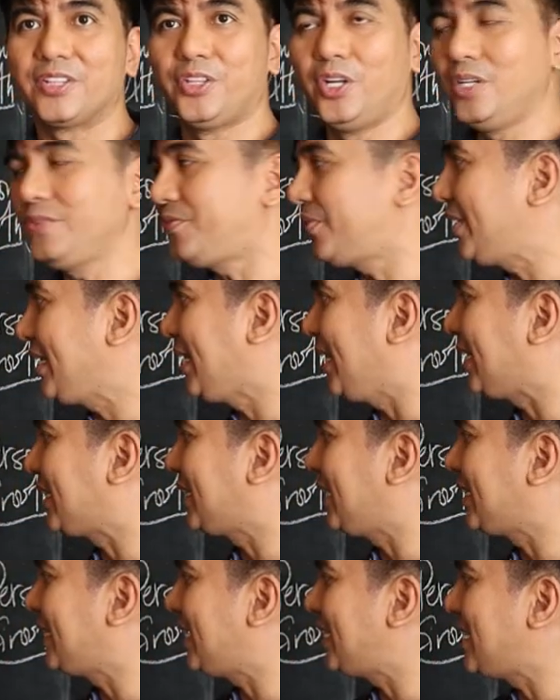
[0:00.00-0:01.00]
Don't
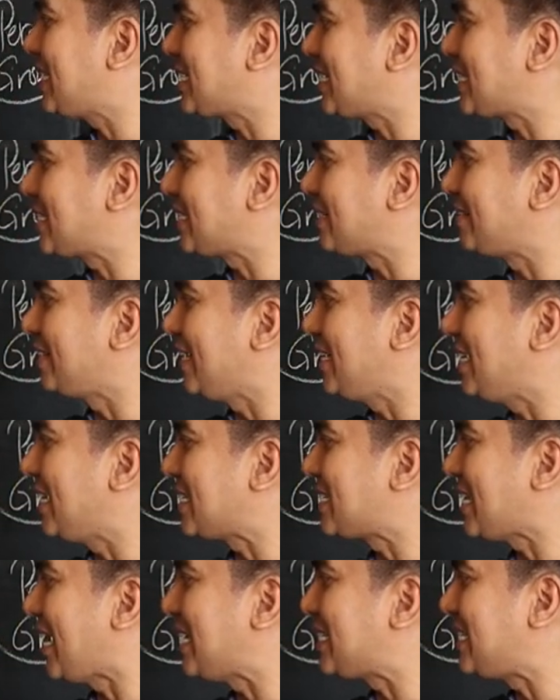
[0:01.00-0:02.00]
forget that there is such a thing
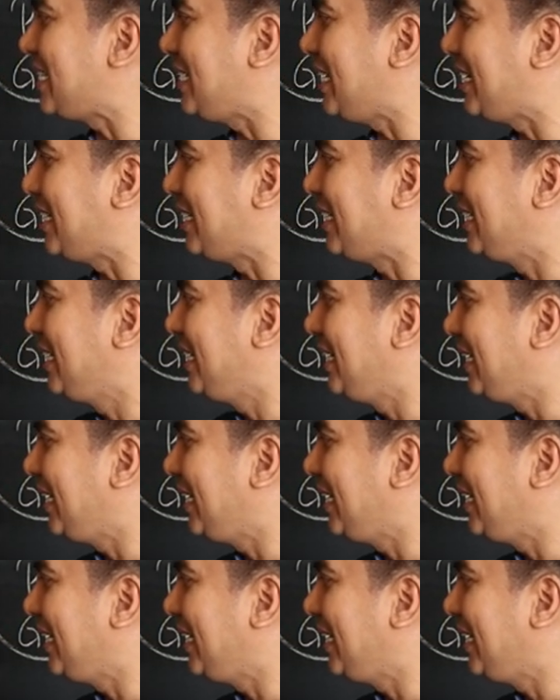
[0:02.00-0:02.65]
as ASEAN